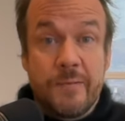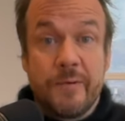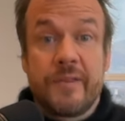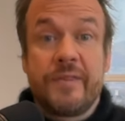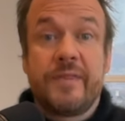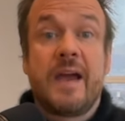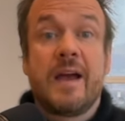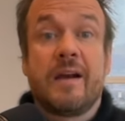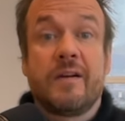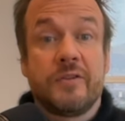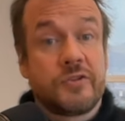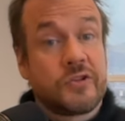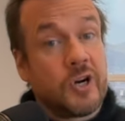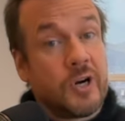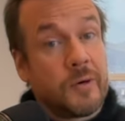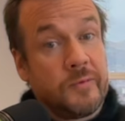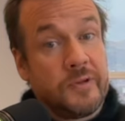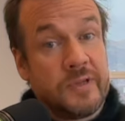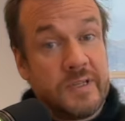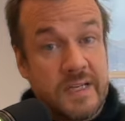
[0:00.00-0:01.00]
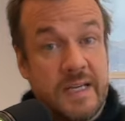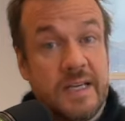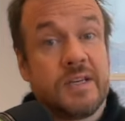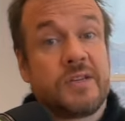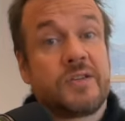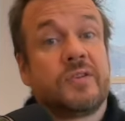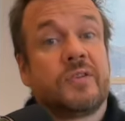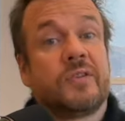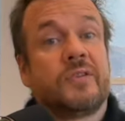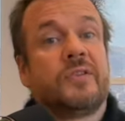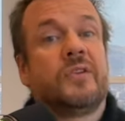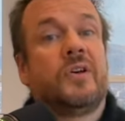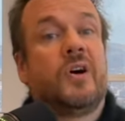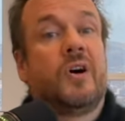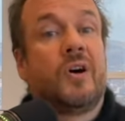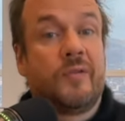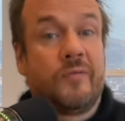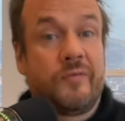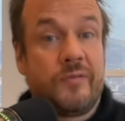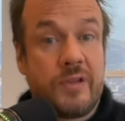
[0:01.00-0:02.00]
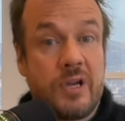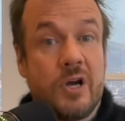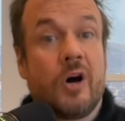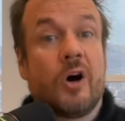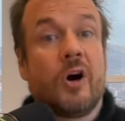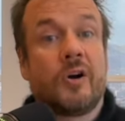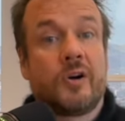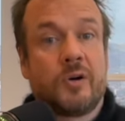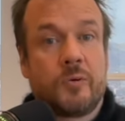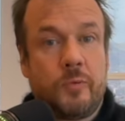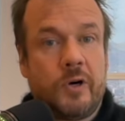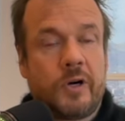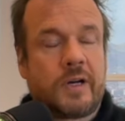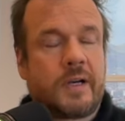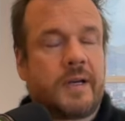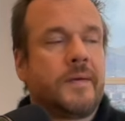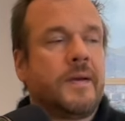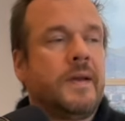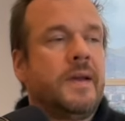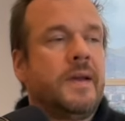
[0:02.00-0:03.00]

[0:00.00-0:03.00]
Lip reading: with their interpretation of the artwork,